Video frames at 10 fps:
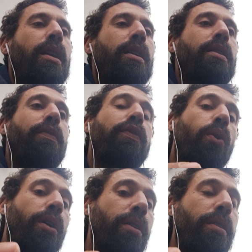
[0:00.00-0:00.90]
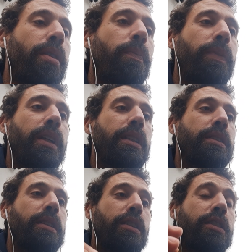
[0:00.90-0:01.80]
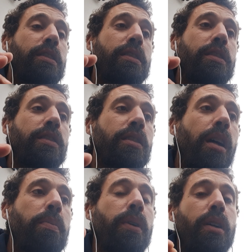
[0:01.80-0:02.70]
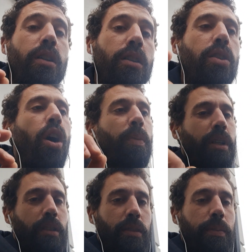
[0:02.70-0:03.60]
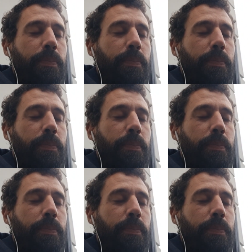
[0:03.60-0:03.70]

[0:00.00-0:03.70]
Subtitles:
The fourth is the subdominant.